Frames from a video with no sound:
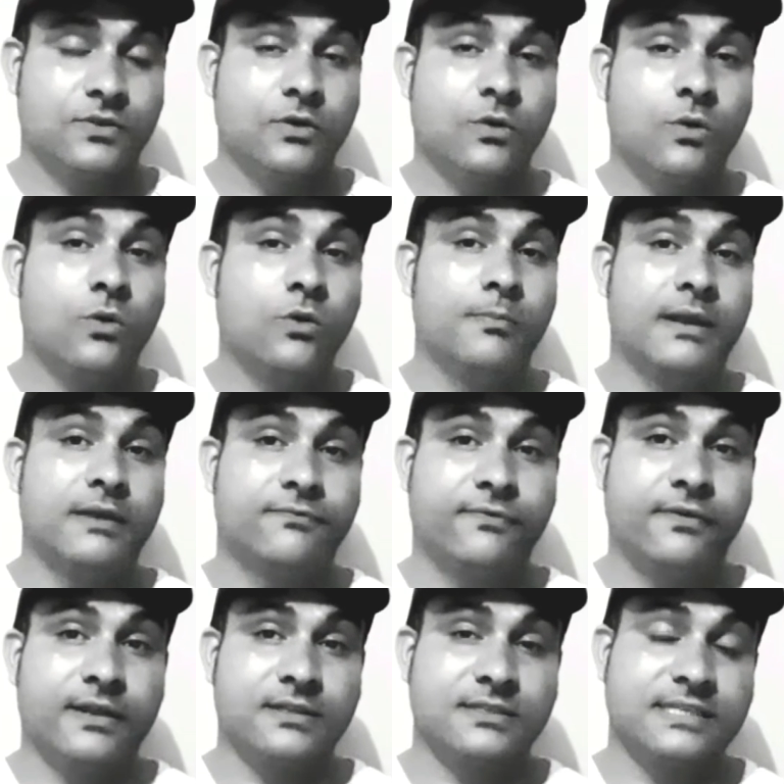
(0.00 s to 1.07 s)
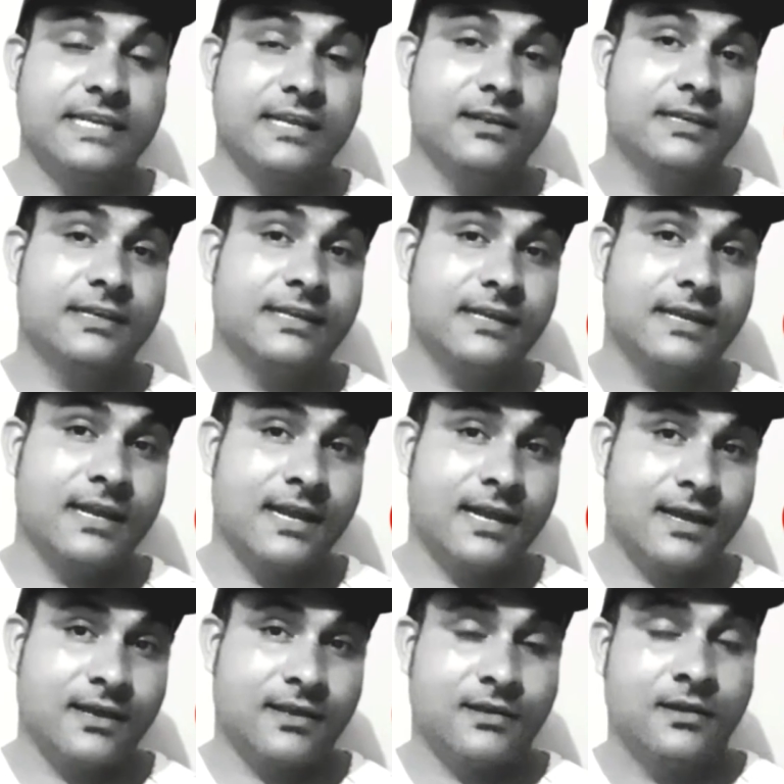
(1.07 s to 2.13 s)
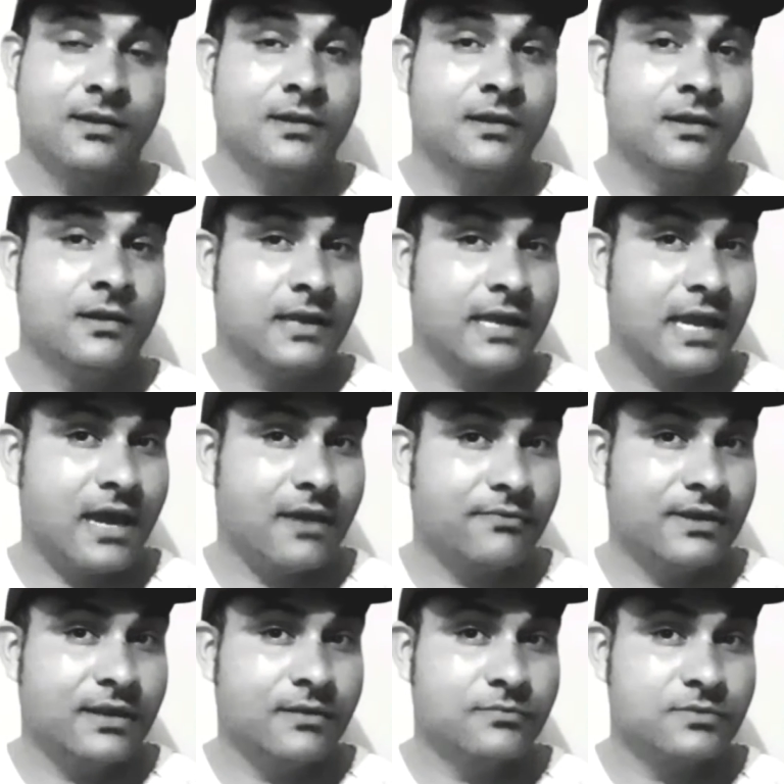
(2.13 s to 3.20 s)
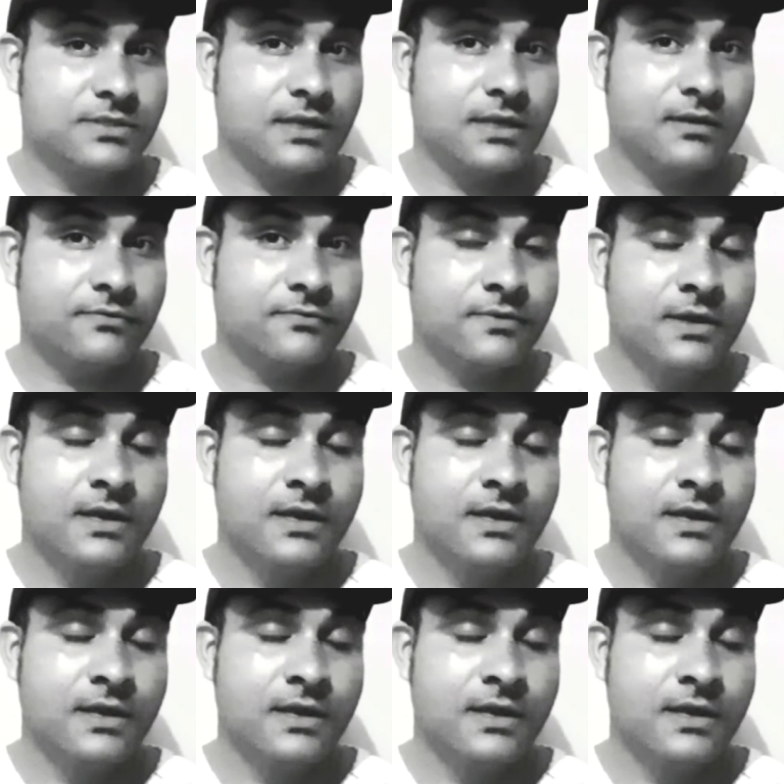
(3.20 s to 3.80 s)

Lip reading: The old man feels guilty and heavy himself.